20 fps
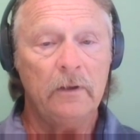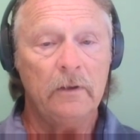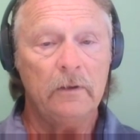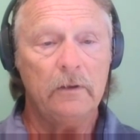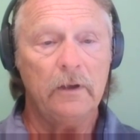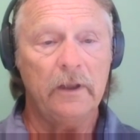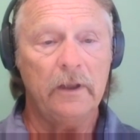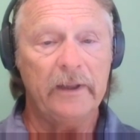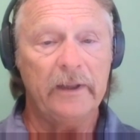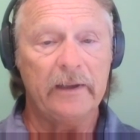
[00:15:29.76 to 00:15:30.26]

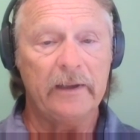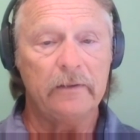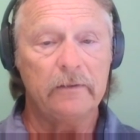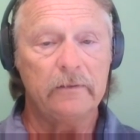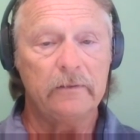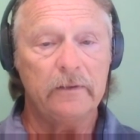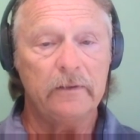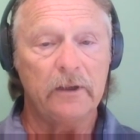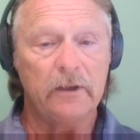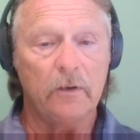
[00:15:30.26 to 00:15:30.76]
And
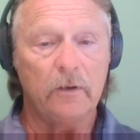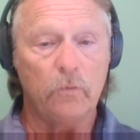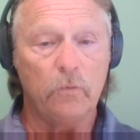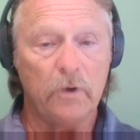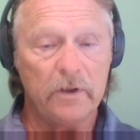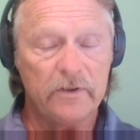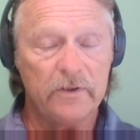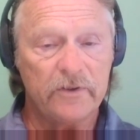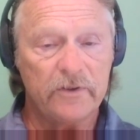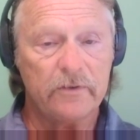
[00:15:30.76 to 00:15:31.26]
then,
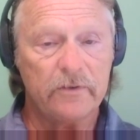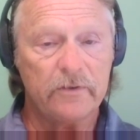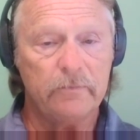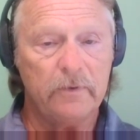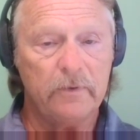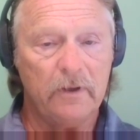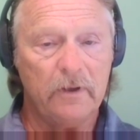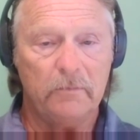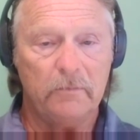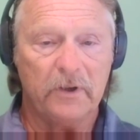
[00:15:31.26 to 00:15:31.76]
once,
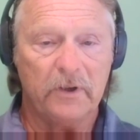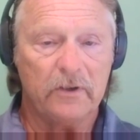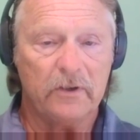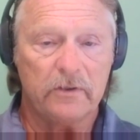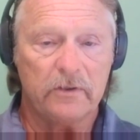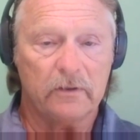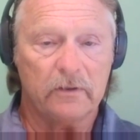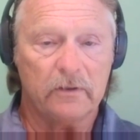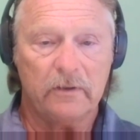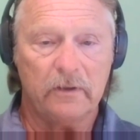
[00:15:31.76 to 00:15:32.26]
because look,